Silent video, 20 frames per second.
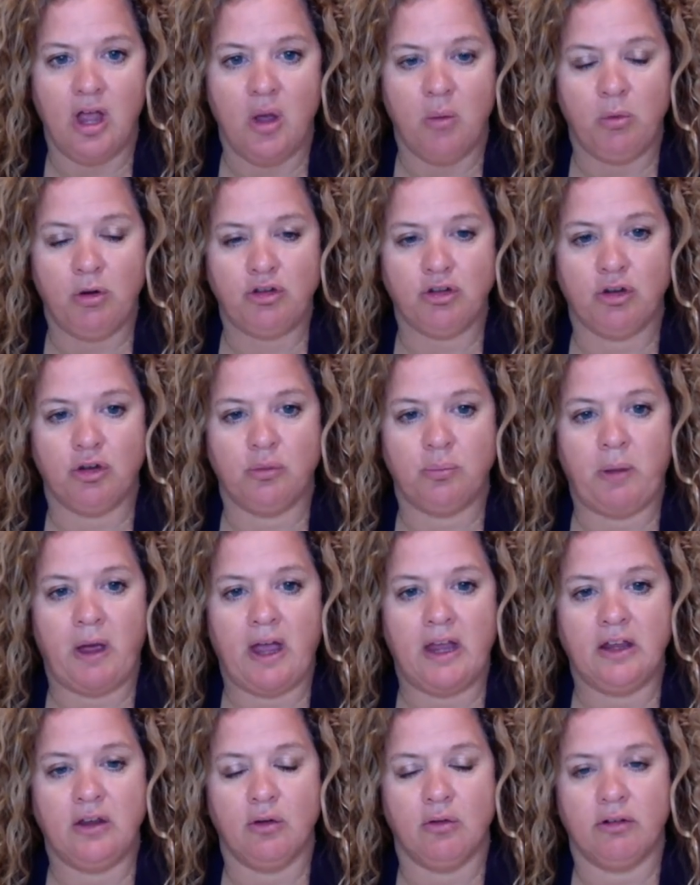which could
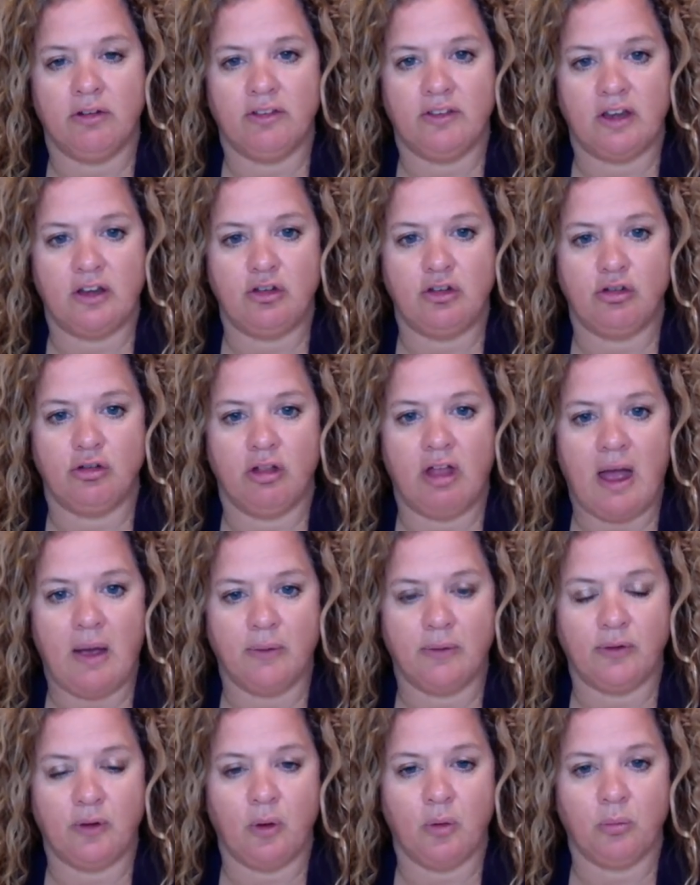pay your essential
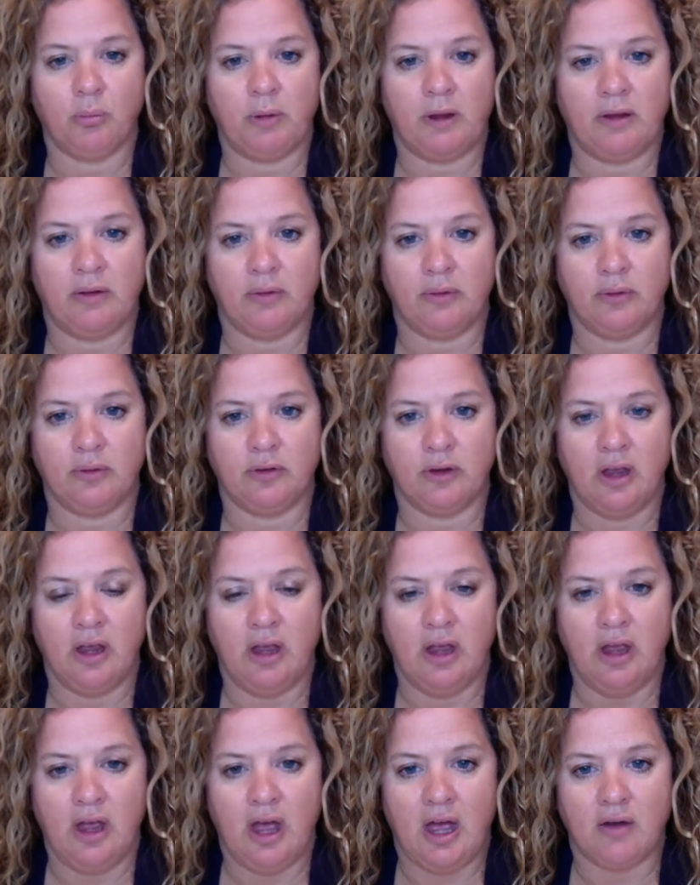household bills
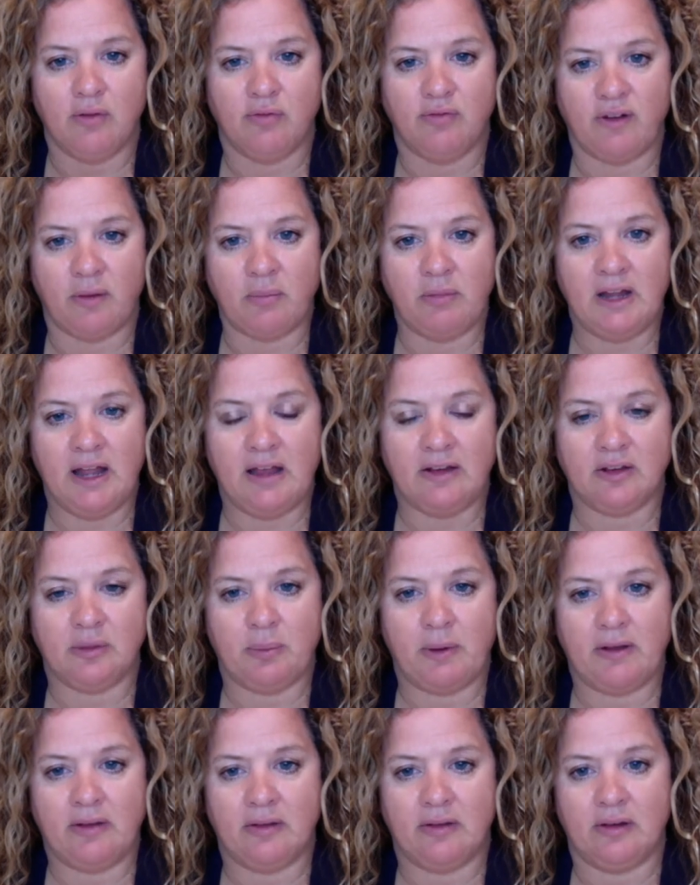and family
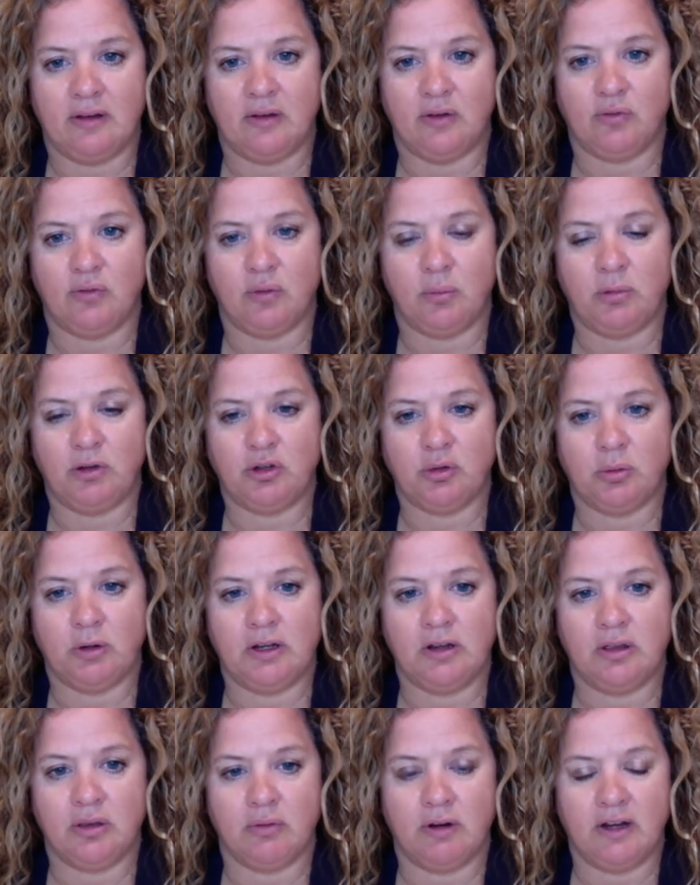expenses for
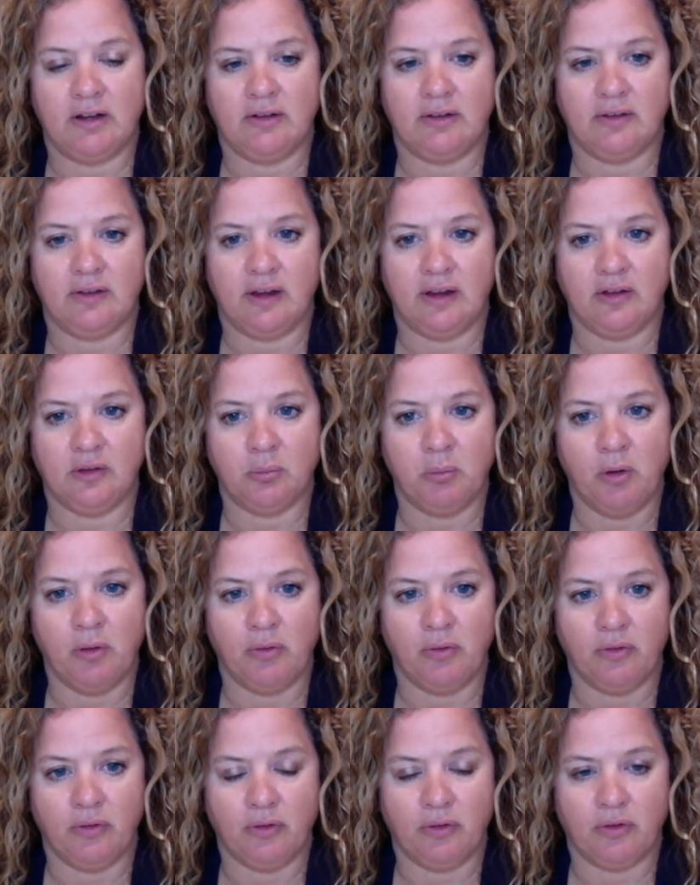between 3 and 6
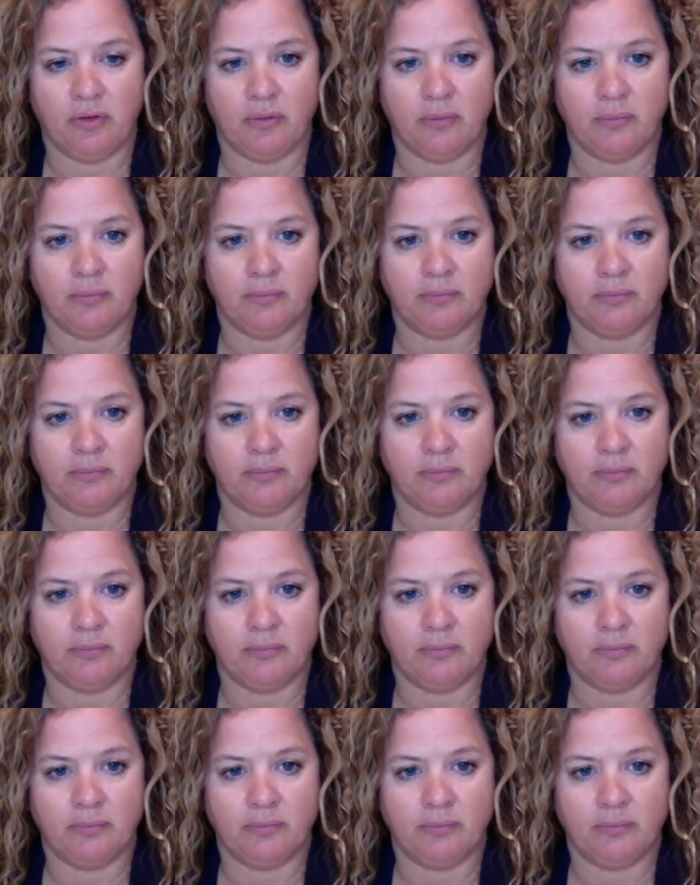months.